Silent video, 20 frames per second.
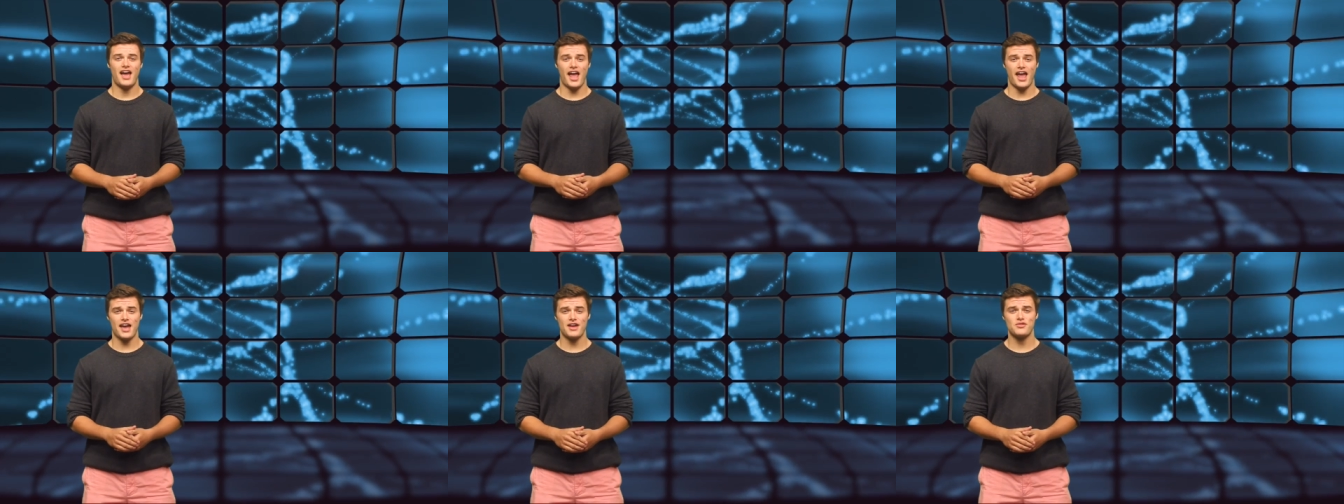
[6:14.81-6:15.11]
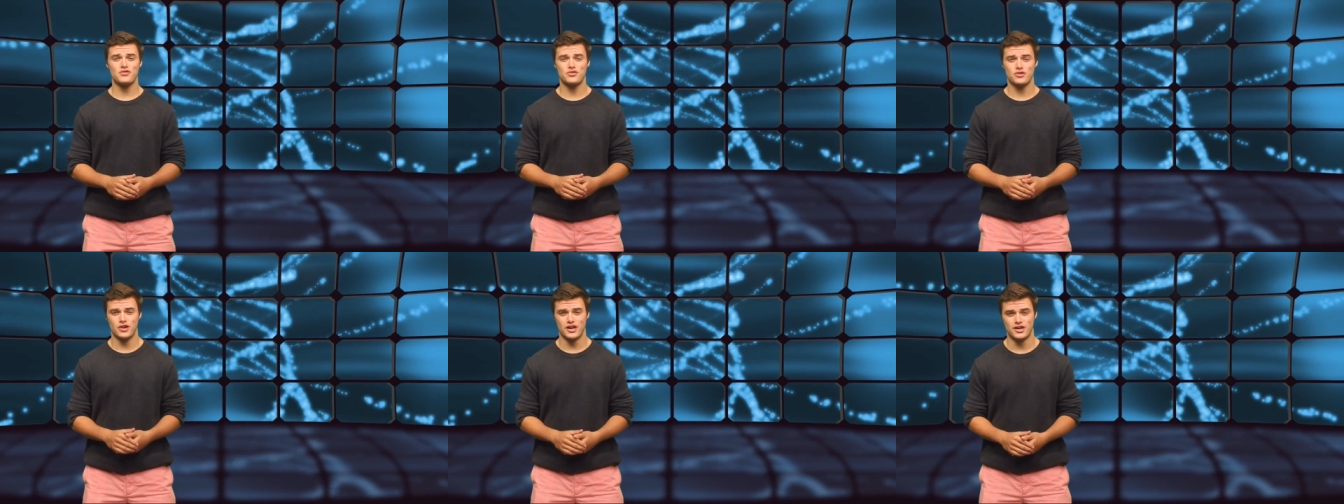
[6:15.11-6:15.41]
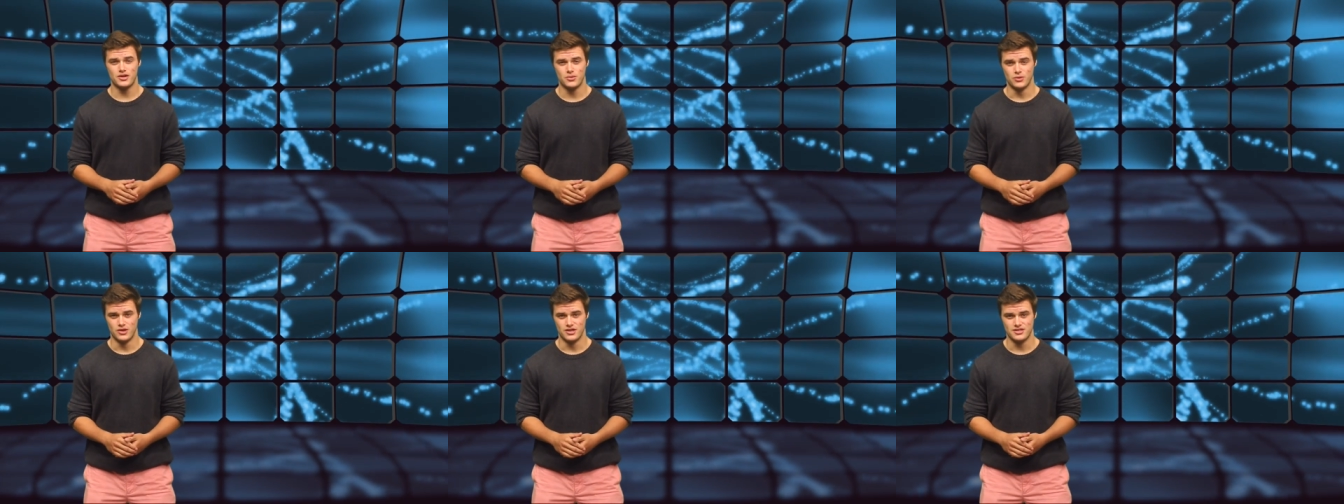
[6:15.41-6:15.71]
Anne
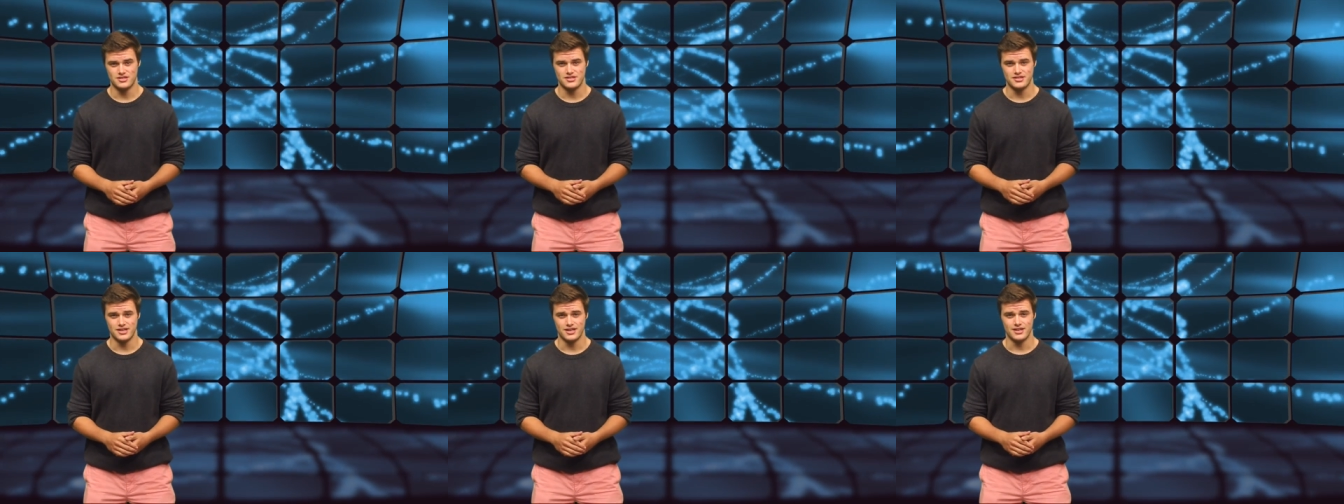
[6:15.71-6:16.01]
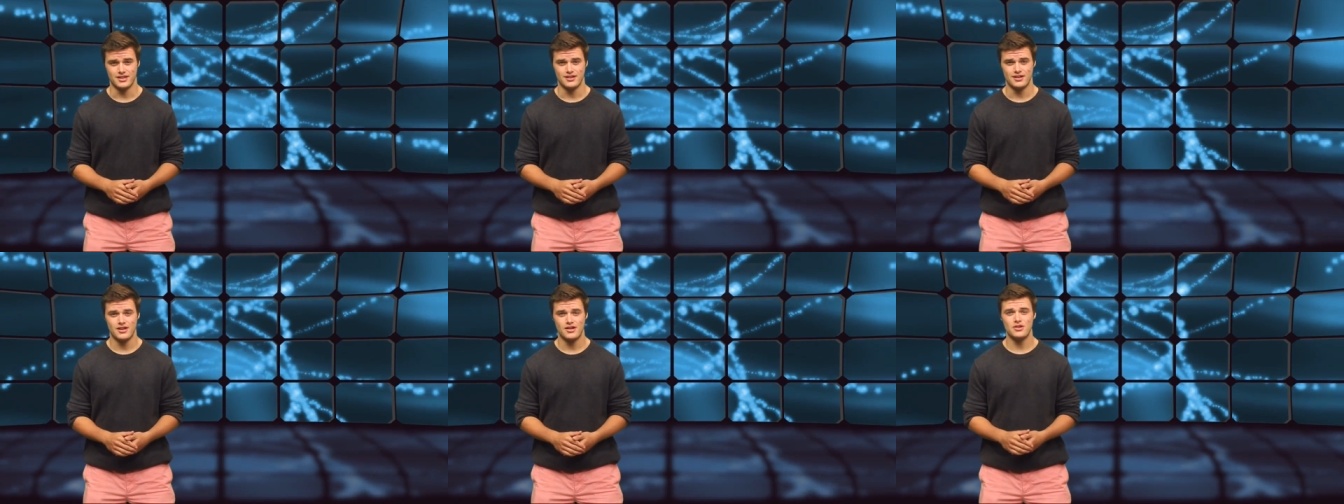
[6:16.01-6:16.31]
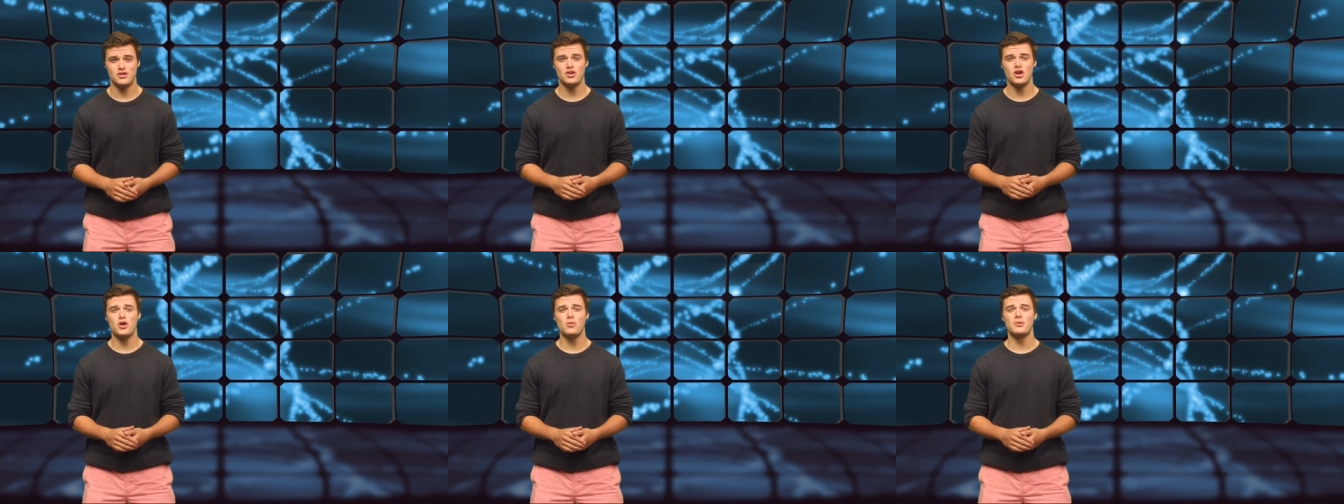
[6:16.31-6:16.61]
Frank once said,
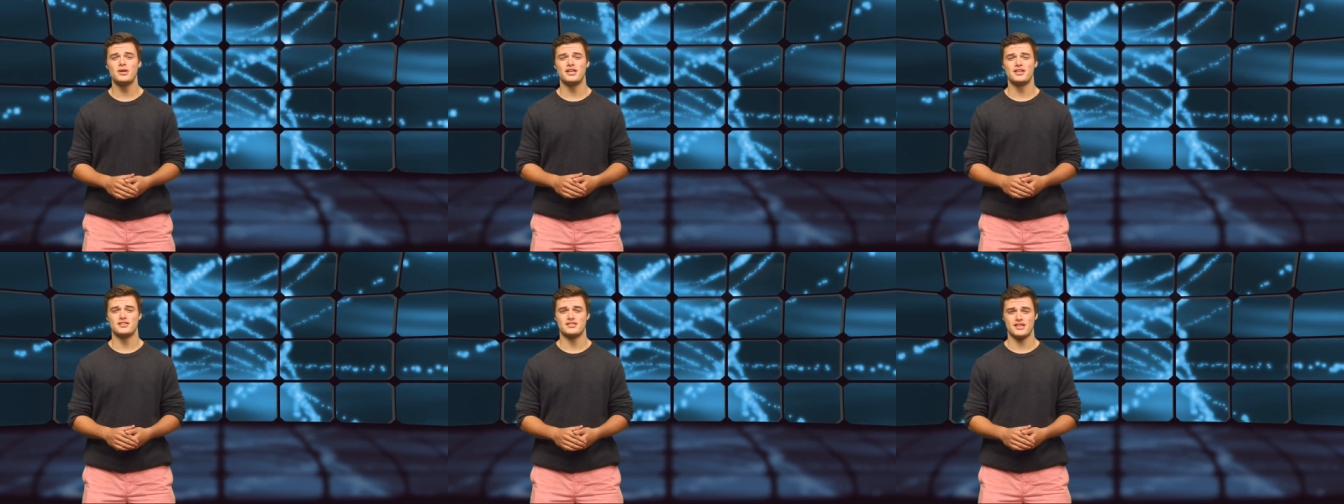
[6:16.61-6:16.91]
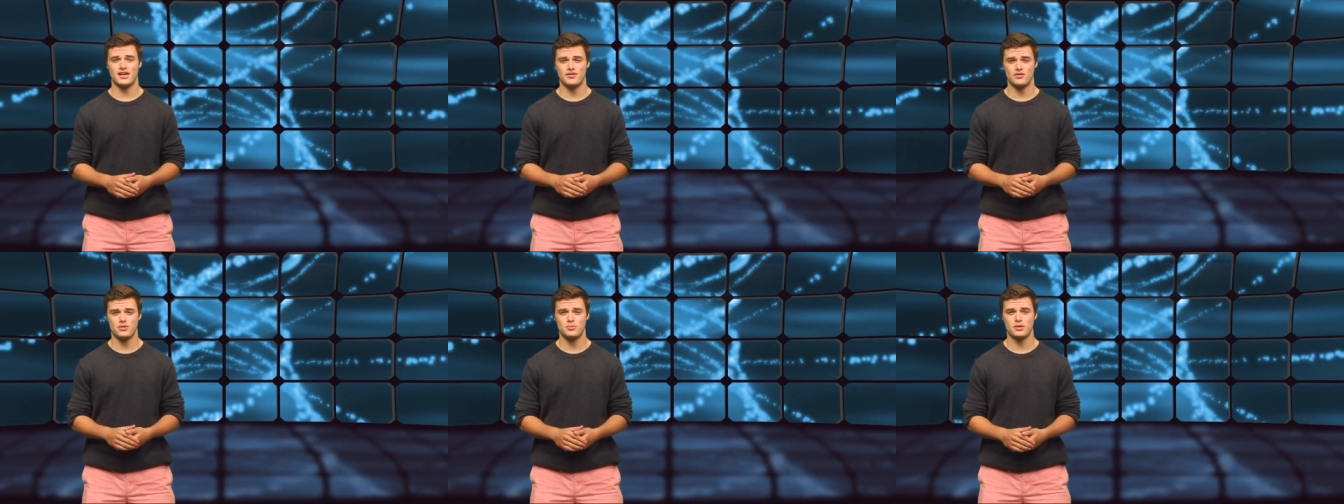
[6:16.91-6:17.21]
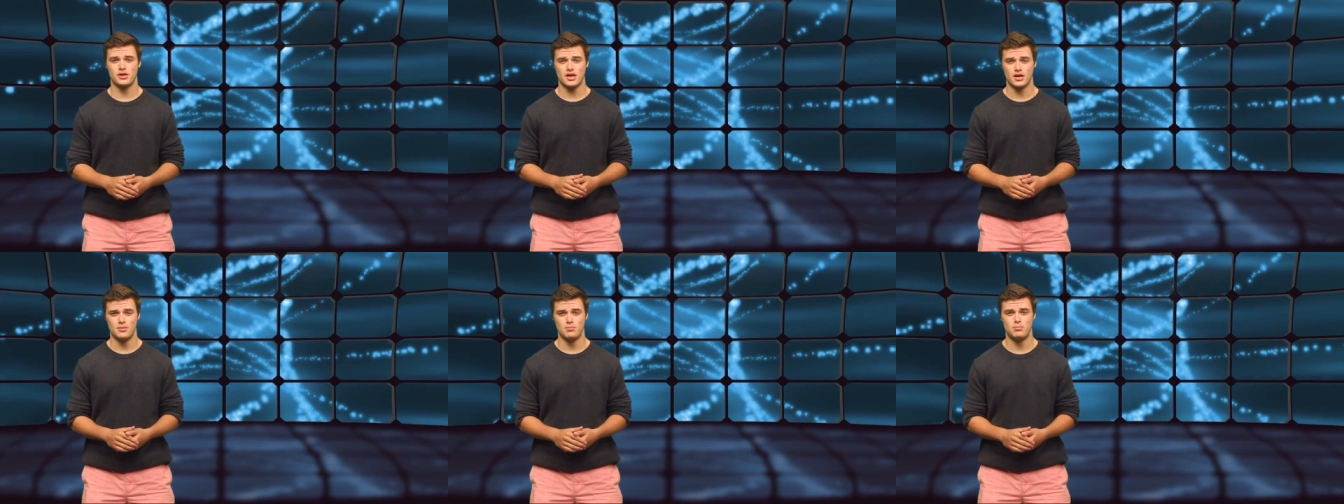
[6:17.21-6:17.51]
Nobody has ever
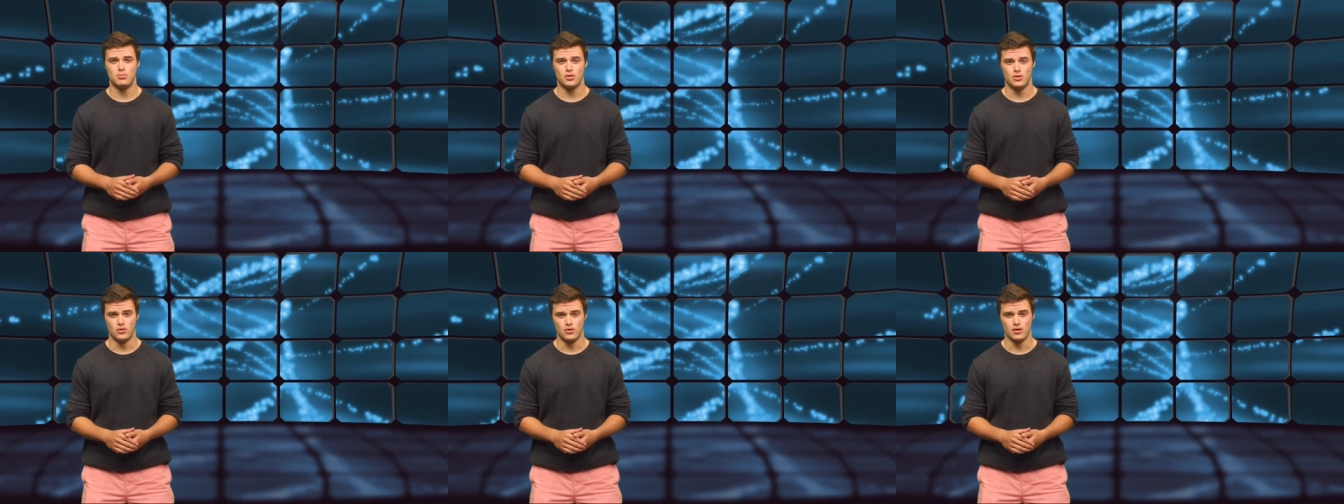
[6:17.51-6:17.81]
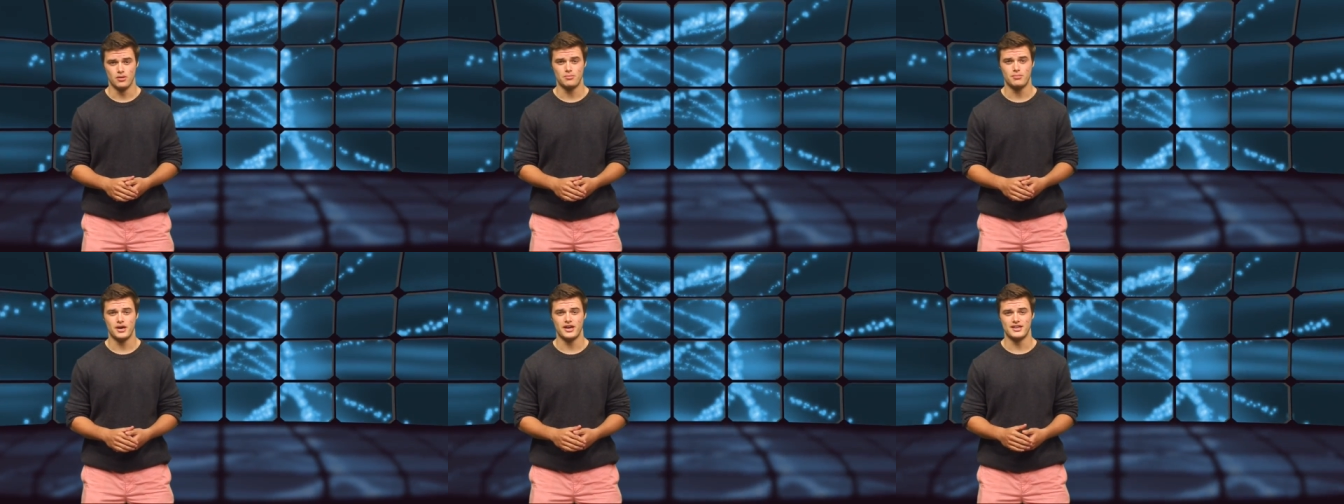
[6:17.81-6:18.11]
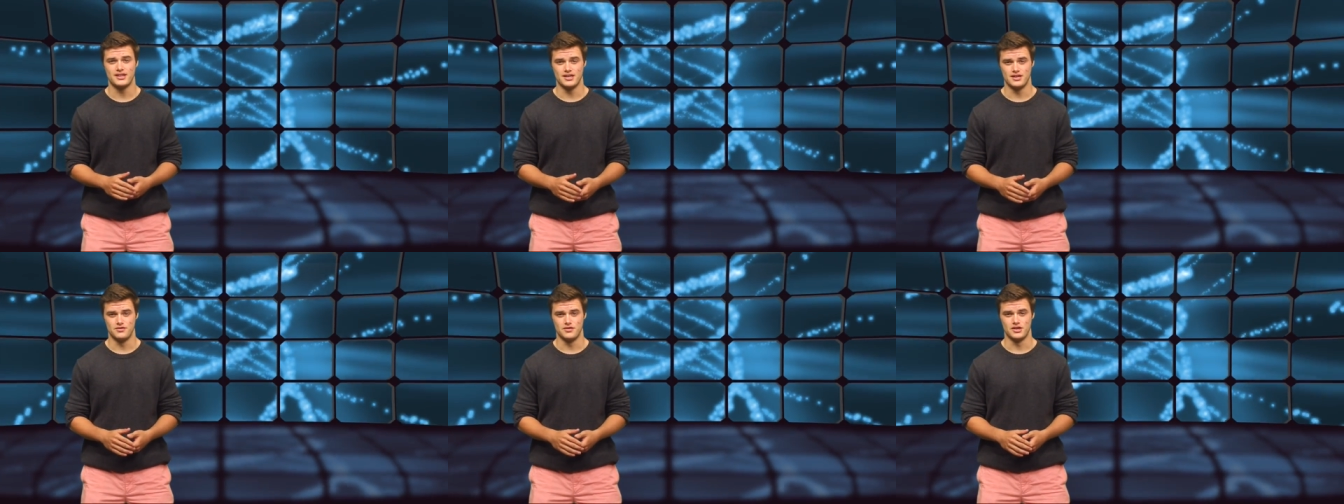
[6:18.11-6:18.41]
become poor
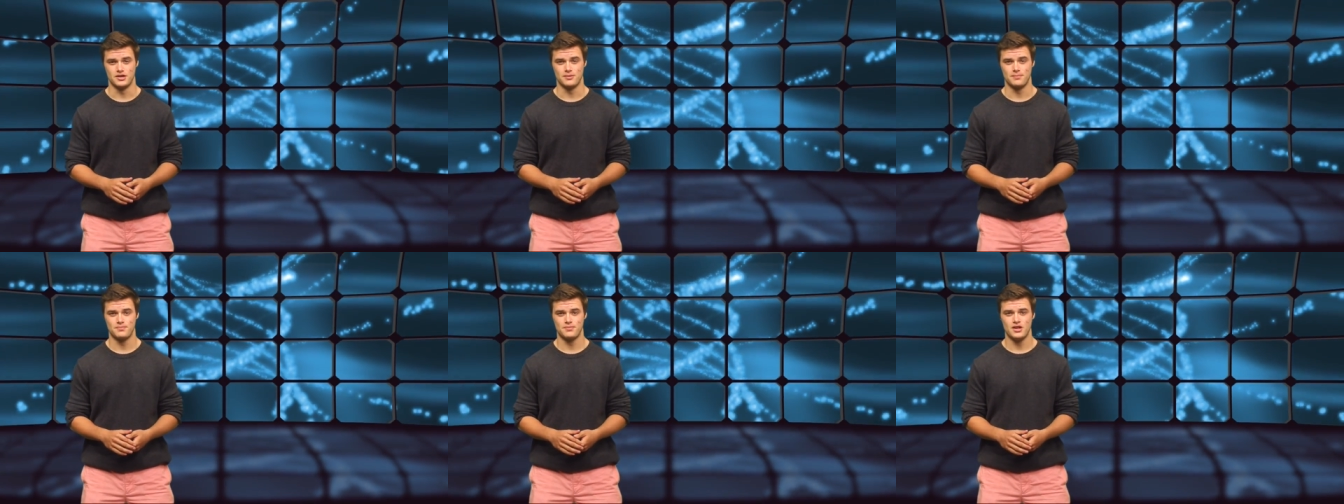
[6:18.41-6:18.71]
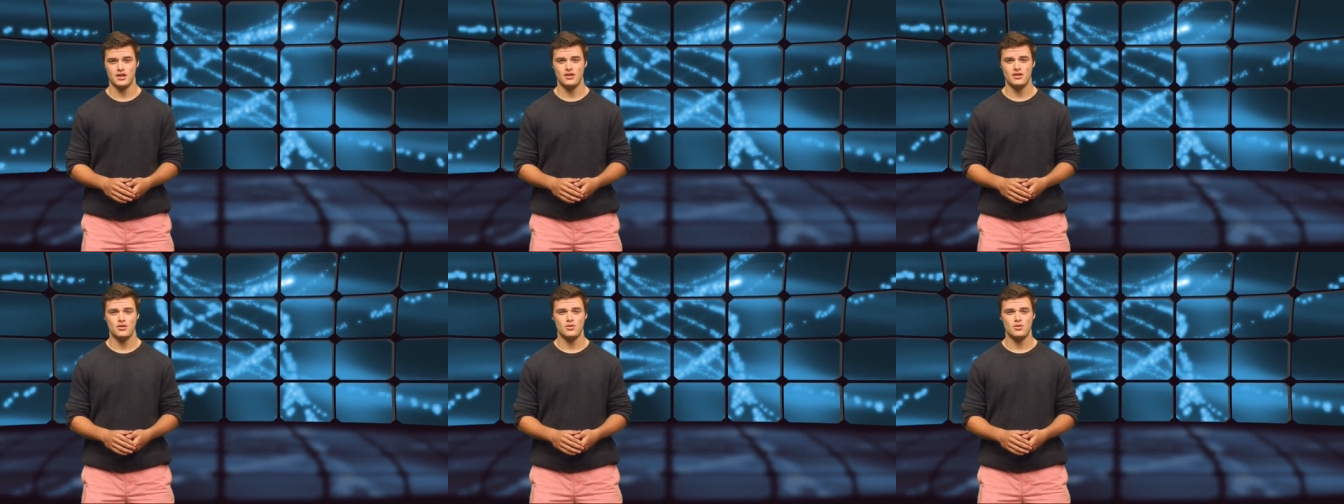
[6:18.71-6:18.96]
by giving